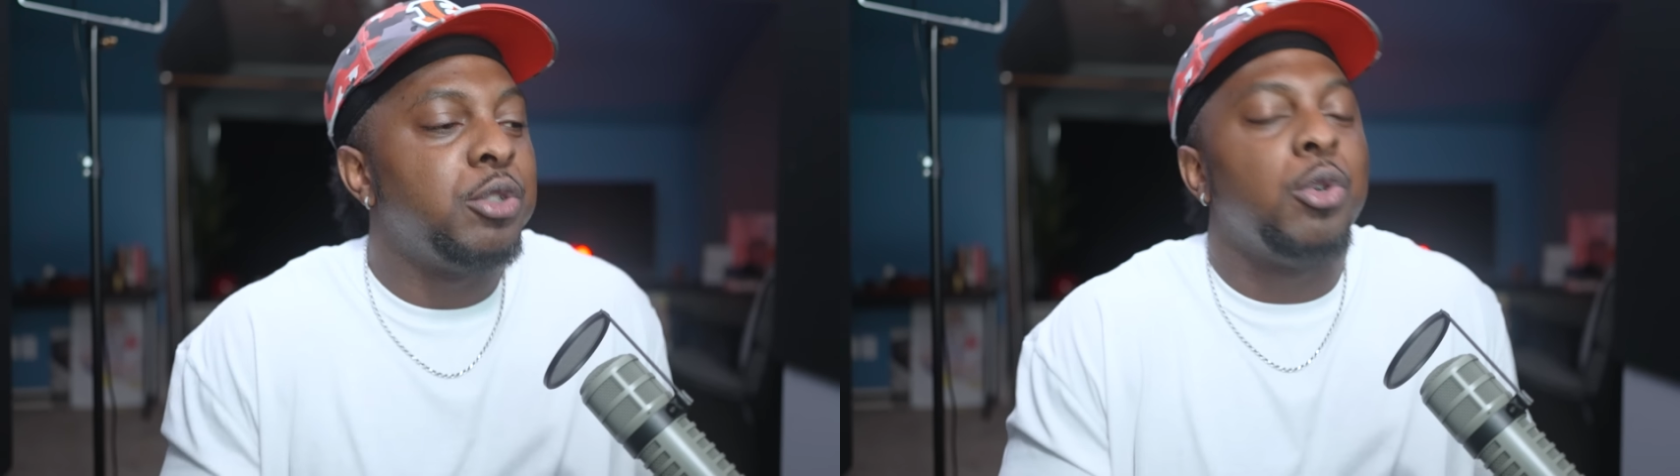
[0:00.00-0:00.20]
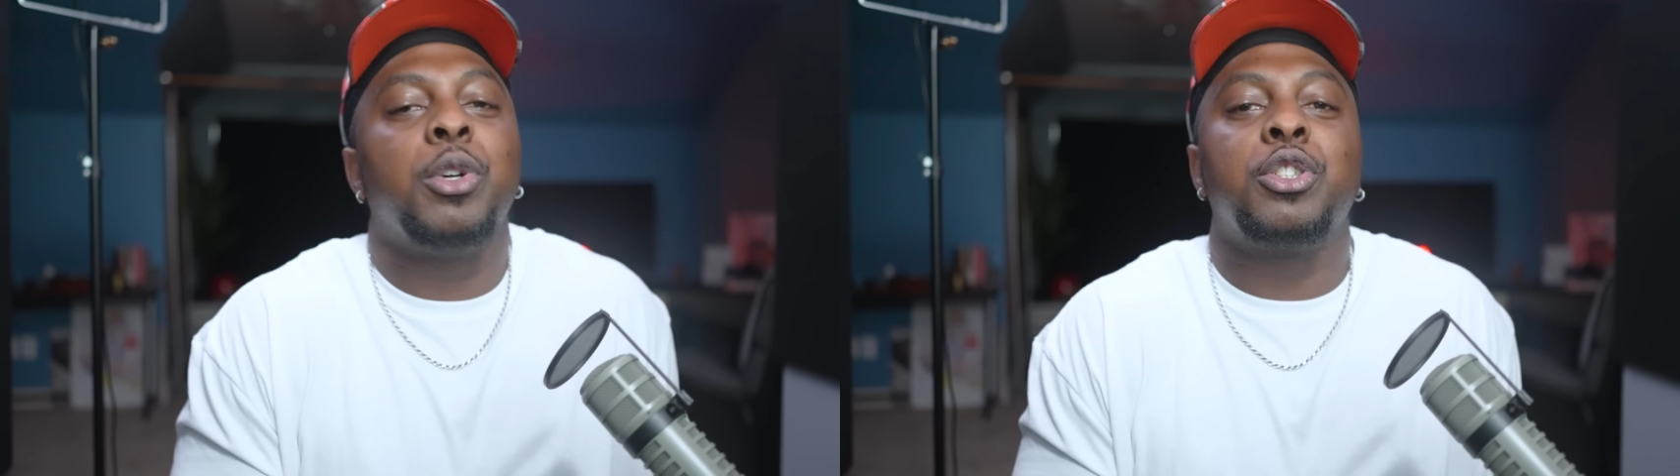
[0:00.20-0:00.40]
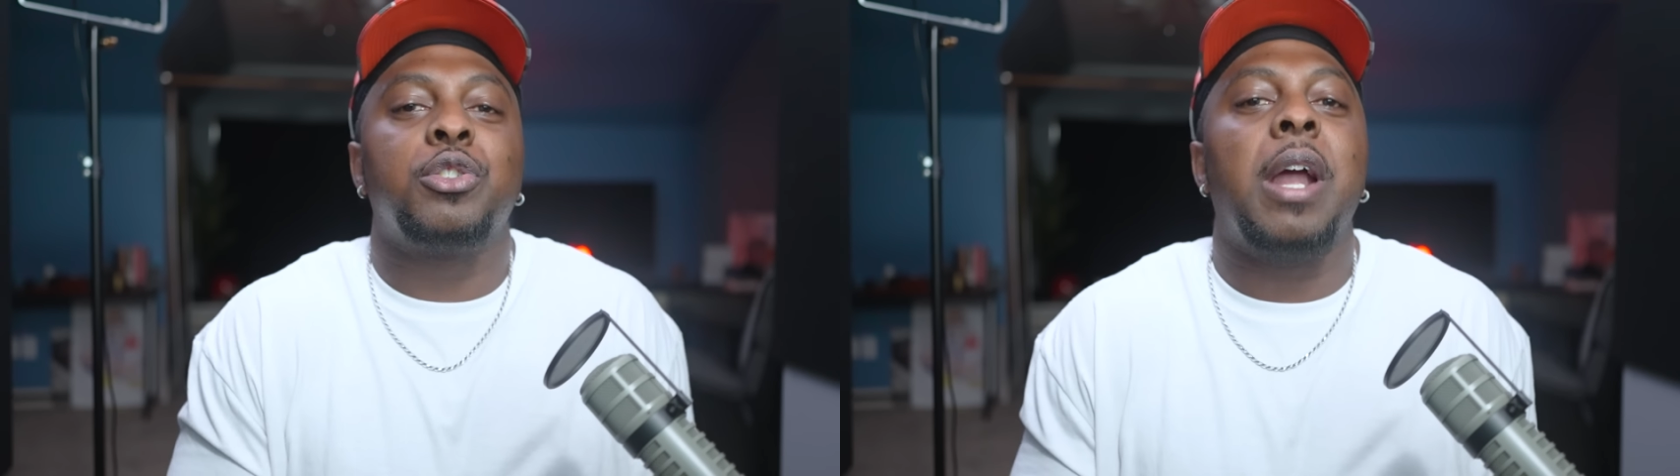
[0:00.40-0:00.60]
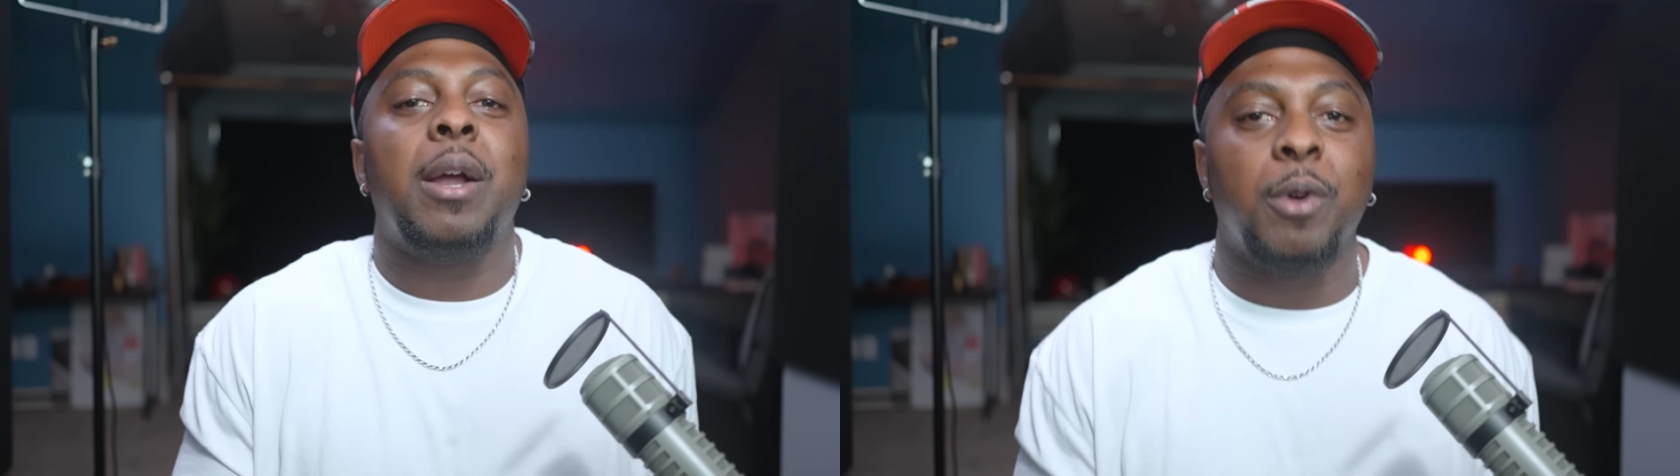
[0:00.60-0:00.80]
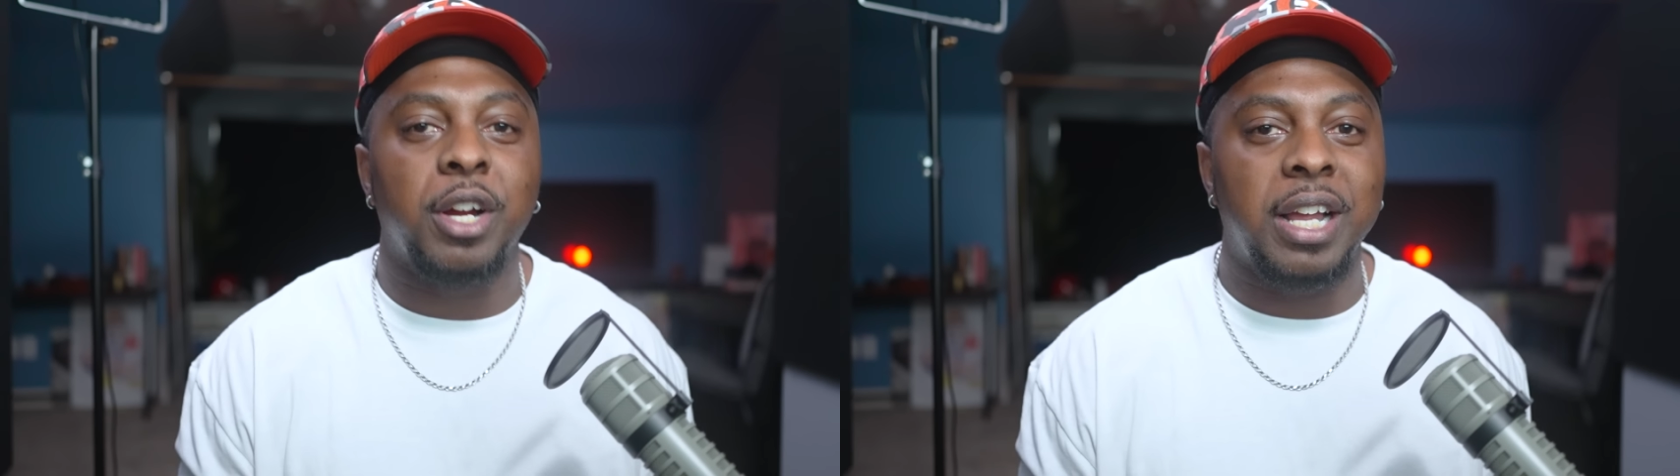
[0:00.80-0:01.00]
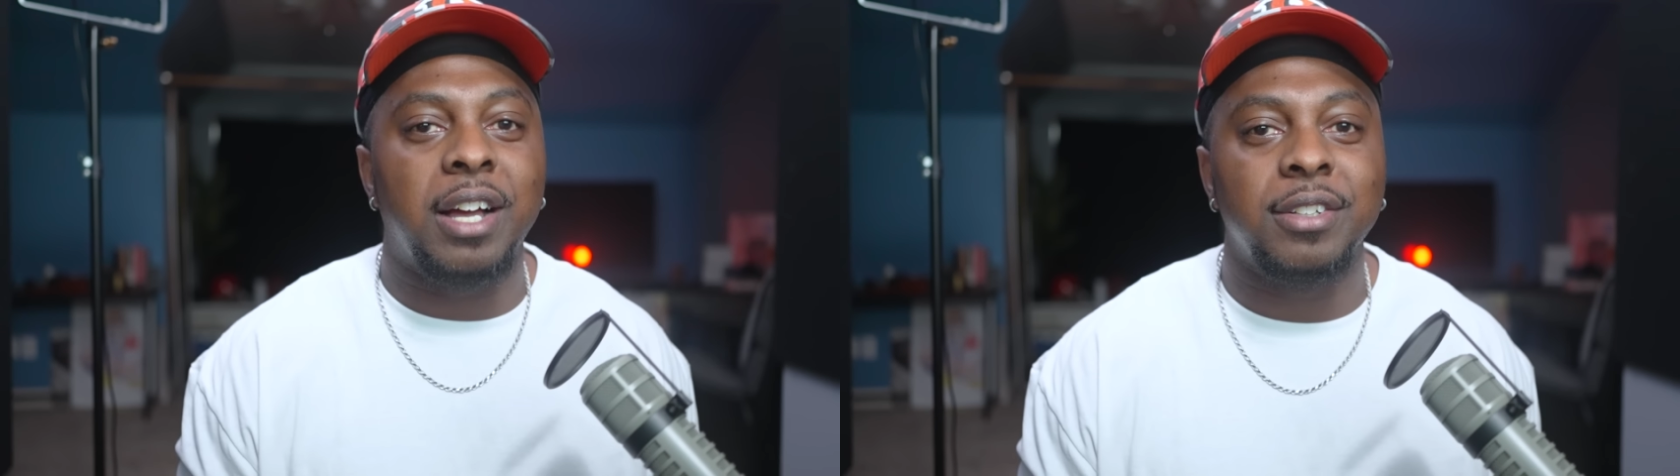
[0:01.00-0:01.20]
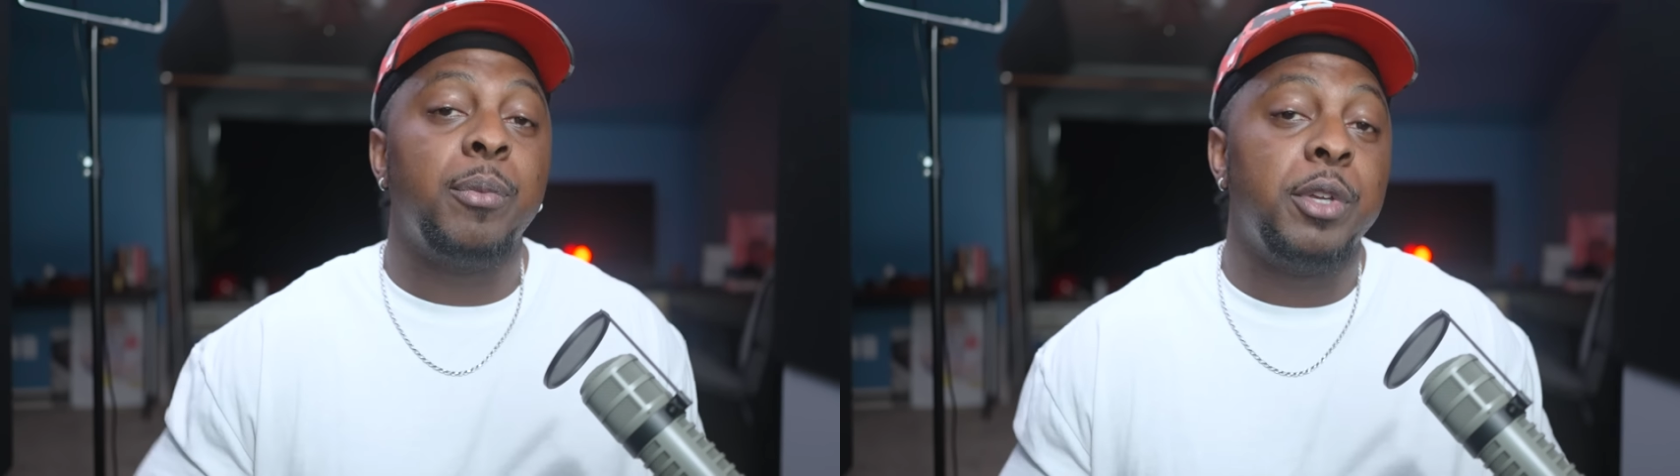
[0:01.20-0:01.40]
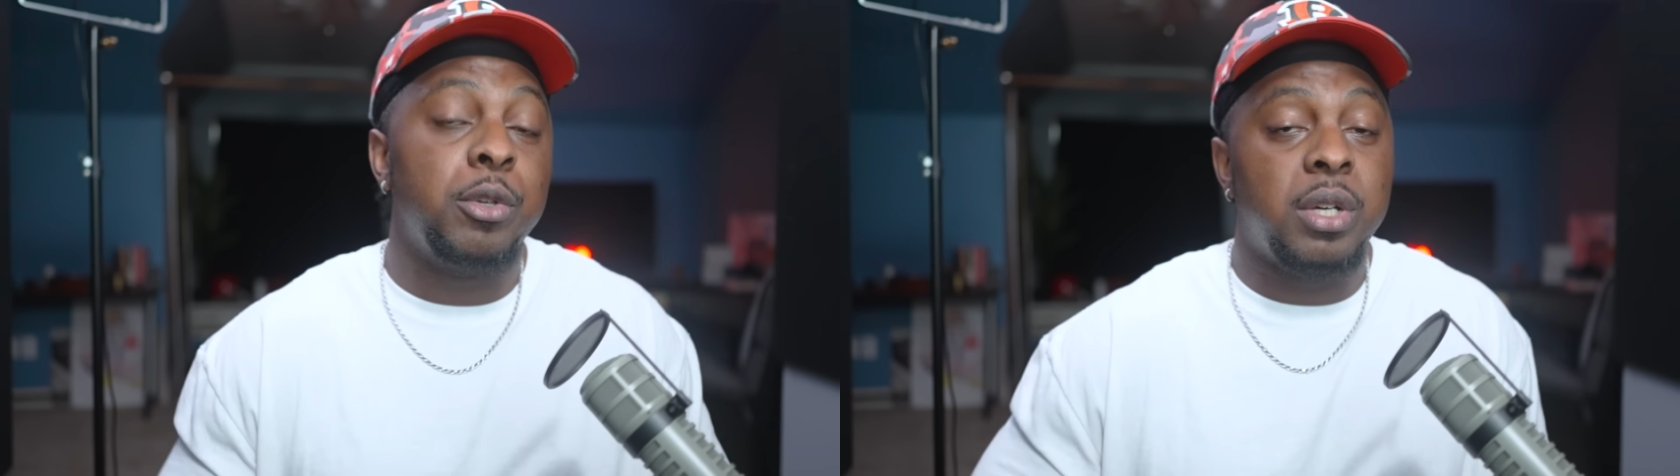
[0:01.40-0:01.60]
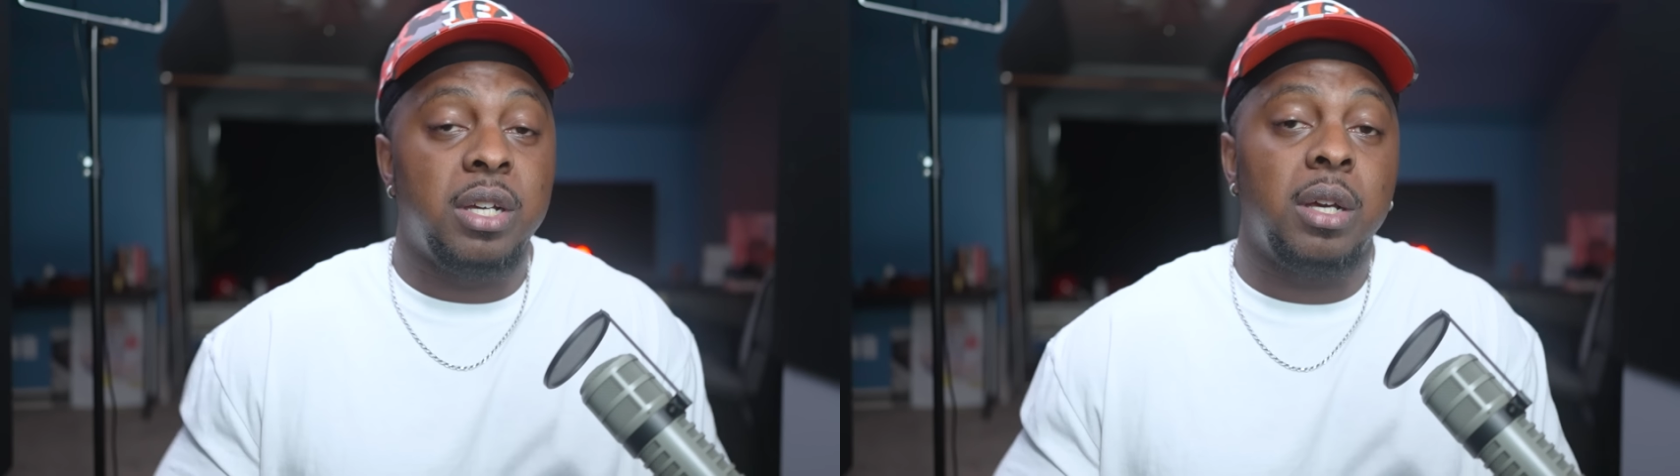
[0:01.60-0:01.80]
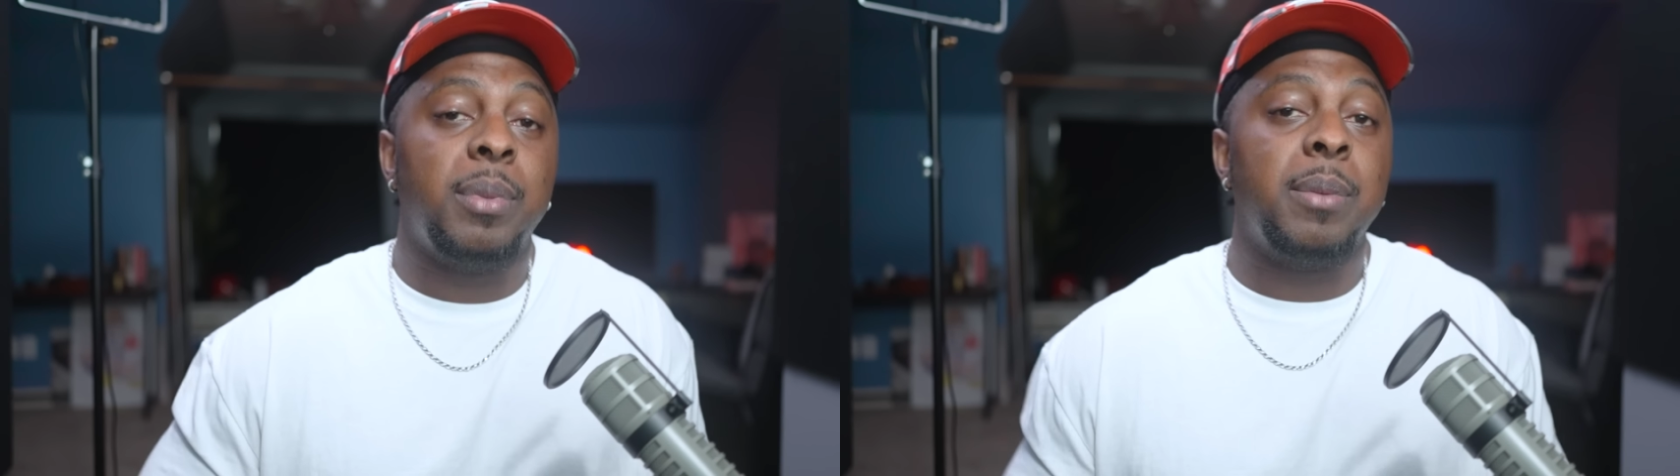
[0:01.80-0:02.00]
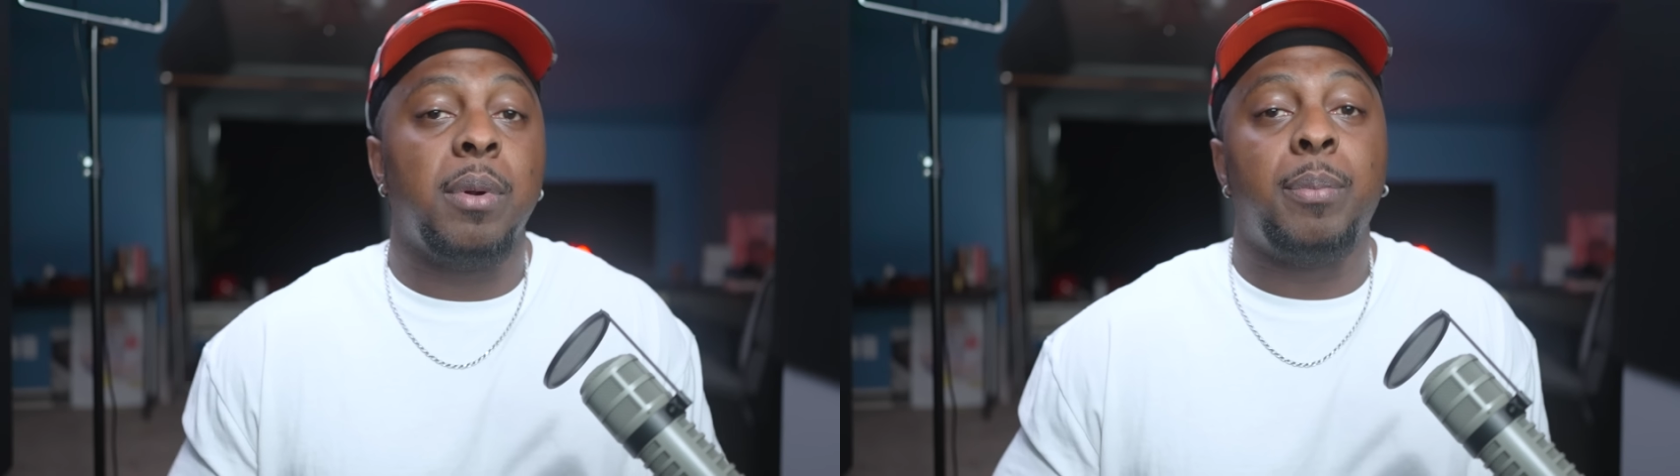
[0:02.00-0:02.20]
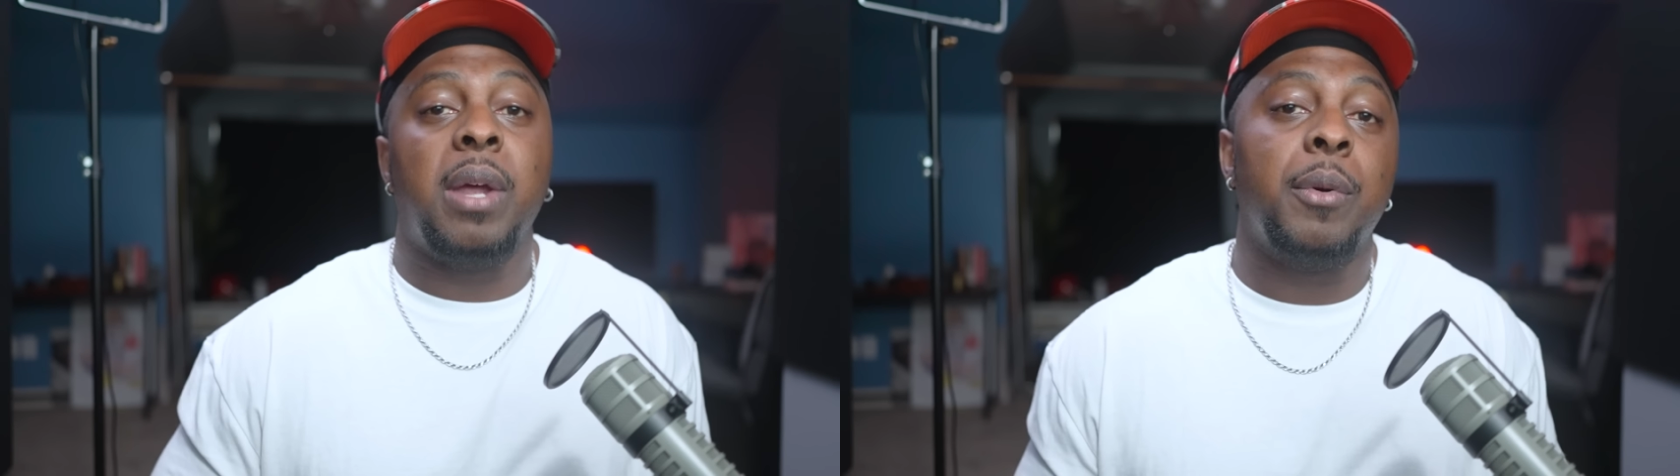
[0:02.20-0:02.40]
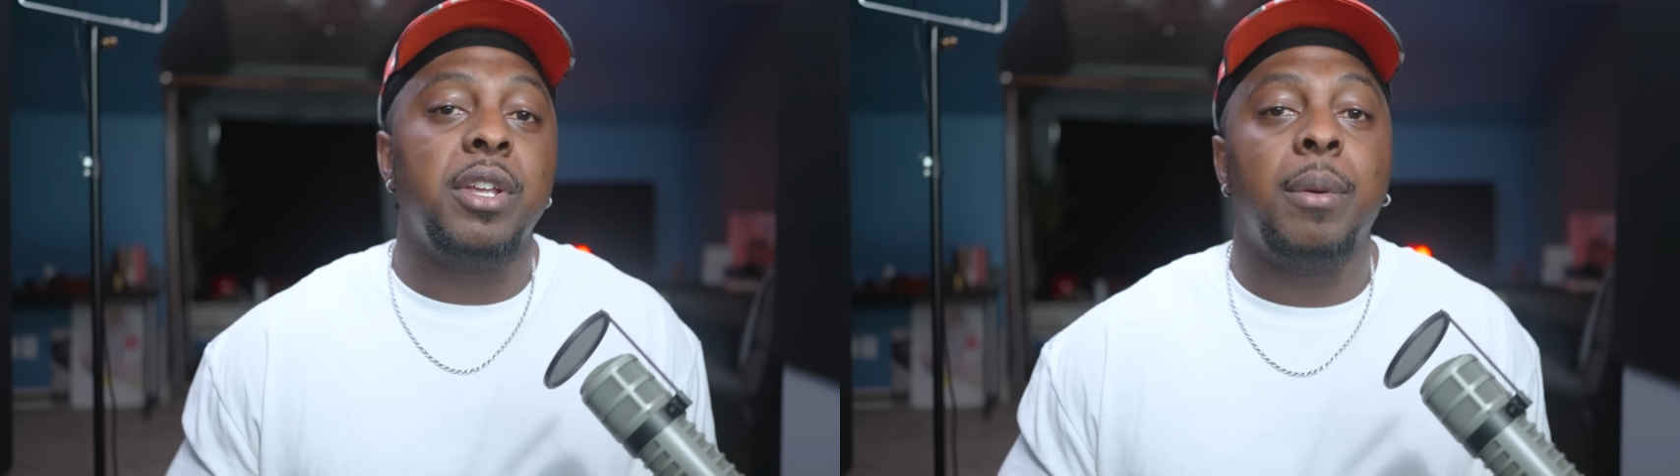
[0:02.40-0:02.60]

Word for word: doing track workouts when you could be preparing